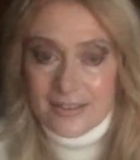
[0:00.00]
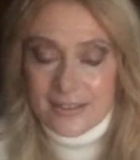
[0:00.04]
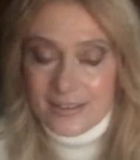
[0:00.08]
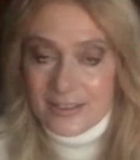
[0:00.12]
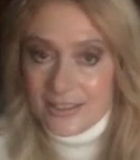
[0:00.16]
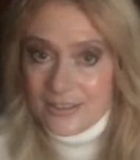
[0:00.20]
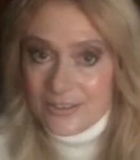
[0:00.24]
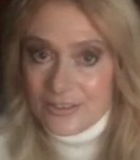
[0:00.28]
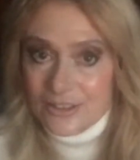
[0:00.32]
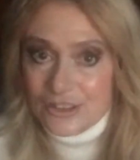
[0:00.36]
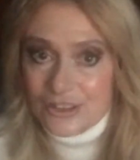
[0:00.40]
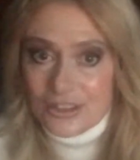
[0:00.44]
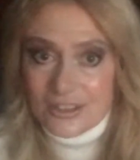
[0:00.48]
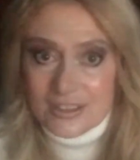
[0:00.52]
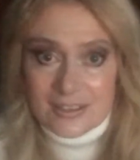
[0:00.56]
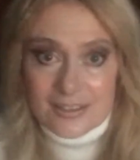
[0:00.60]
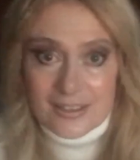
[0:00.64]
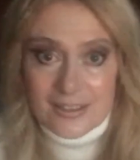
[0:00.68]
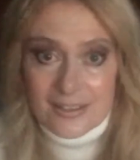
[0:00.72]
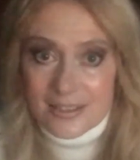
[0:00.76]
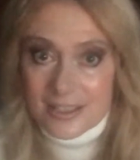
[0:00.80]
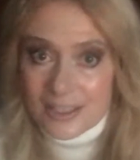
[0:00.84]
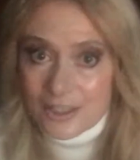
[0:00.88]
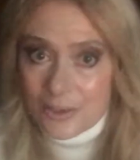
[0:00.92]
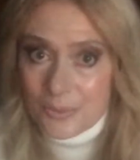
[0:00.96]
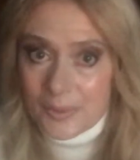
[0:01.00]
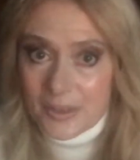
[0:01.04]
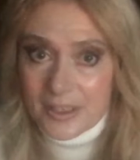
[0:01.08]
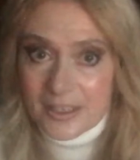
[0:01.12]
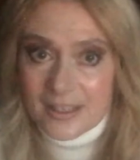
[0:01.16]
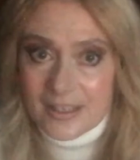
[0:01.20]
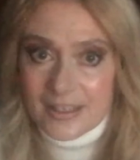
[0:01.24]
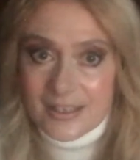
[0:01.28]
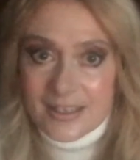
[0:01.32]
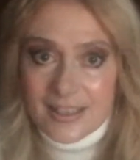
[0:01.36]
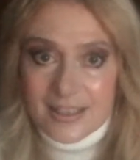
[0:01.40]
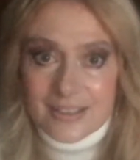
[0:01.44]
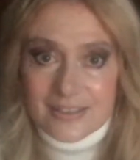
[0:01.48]
It was just a little bit
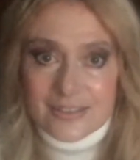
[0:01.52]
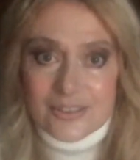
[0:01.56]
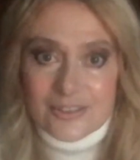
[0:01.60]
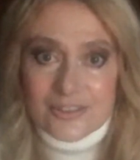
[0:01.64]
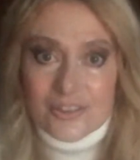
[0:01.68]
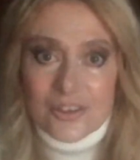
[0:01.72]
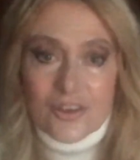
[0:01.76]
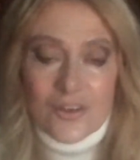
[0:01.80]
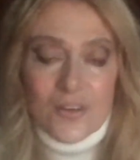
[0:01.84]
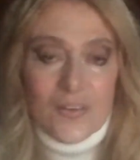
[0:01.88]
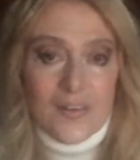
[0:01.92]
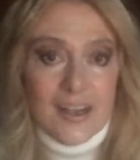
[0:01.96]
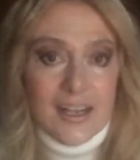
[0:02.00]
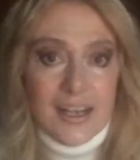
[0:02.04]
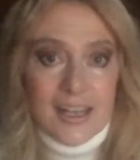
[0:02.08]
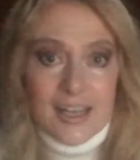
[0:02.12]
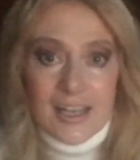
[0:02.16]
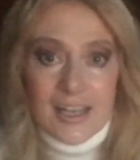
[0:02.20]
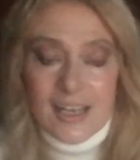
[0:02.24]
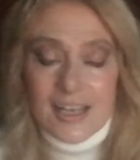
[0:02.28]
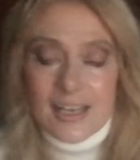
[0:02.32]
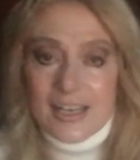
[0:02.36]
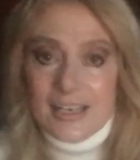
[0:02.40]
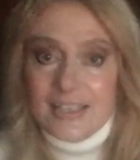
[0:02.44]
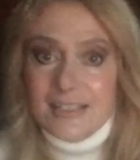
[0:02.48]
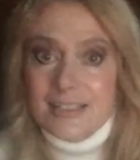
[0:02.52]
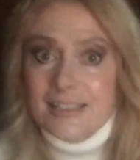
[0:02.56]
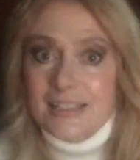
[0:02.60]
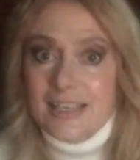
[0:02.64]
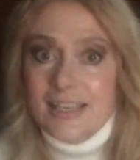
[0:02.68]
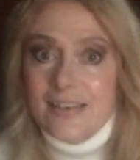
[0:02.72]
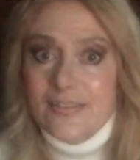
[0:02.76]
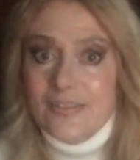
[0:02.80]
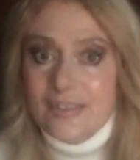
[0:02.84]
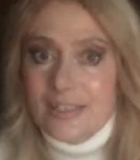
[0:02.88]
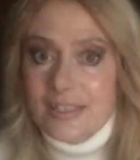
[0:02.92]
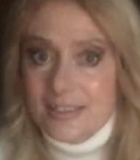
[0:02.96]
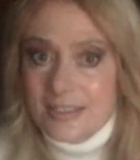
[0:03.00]
in it. So it's
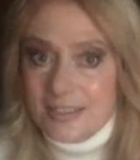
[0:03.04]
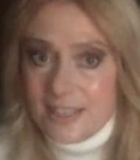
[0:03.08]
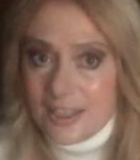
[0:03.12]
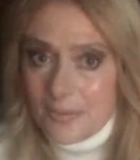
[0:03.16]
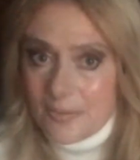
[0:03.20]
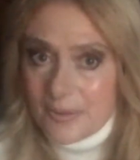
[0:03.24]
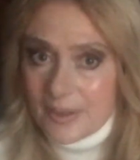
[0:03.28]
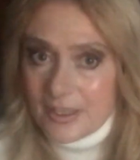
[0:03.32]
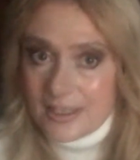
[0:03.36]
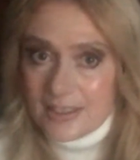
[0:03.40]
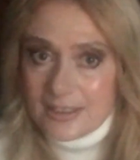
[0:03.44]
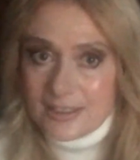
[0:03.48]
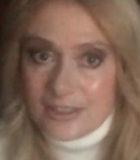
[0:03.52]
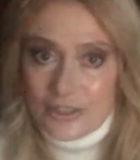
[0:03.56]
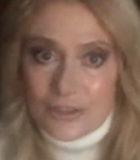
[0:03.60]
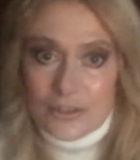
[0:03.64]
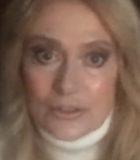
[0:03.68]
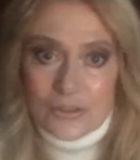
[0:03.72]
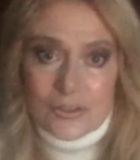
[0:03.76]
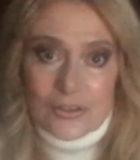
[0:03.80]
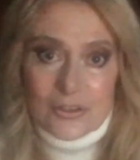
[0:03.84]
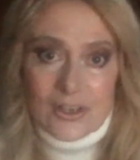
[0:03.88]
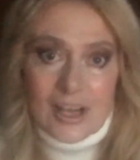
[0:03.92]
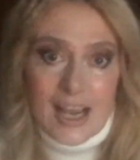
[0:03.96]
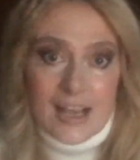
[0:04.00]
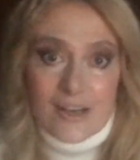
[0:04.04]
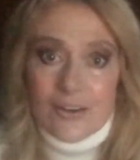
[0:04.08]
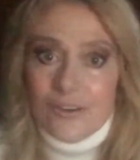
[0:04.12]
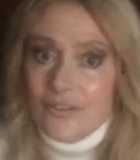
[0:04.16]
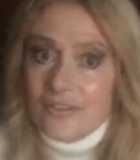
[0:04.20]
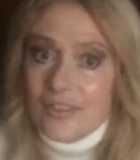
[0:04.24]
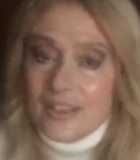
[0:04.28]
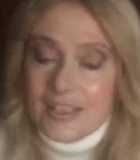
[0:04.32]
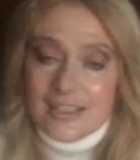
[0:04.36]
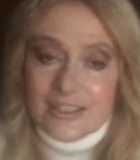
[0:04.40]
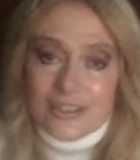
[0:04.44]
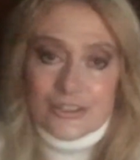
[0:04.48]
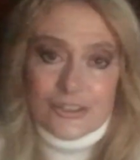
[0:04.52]
definitely something I don't
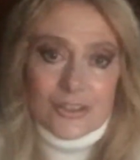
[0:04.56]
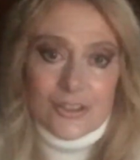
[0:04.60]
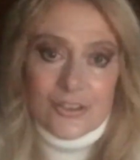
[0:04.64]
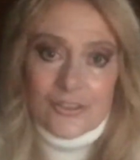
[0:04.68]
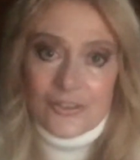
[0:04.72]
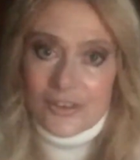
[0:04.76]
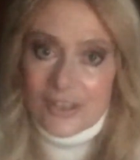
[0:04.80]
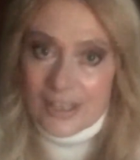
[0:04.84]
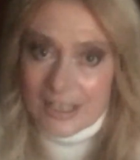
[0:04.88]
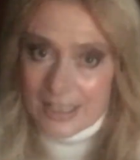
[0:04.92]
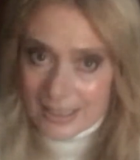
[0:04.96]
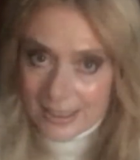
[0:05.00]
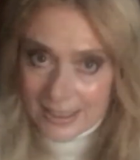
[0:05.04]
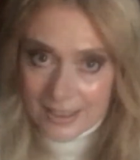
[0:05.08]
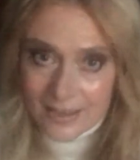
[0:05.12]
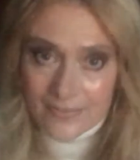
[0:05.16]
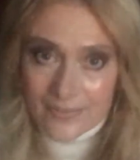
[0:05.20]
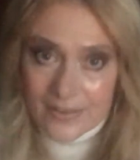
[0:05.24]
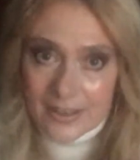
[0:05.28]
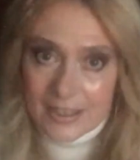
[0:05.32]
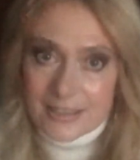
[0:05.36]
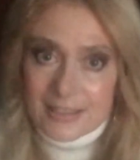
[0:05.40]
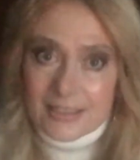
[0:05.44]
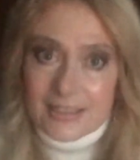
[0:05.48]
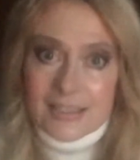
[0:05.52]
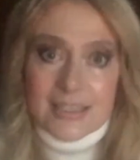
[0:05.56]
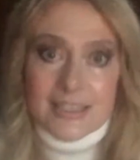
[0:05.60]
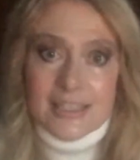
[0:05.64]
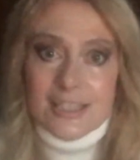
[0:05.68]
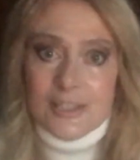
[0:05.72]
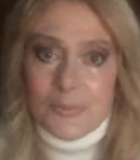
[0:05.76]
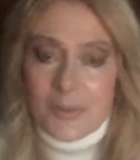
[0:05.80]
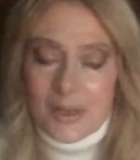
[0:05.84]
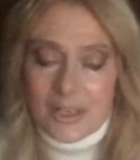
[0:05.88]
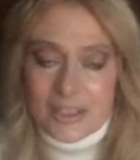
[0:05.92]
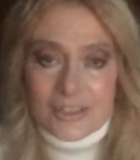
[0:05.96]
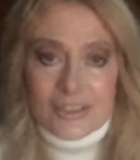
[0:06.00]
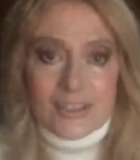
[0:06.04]
think is good for any of us, and
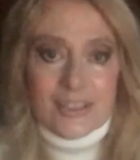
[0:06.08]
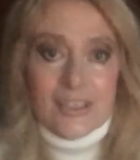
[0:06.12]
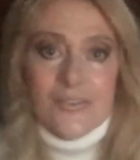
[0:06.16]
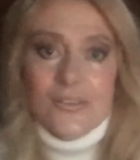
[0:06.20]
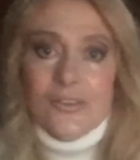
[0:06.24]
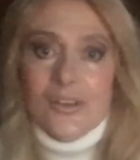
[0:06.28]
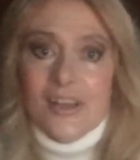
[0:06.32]
especially if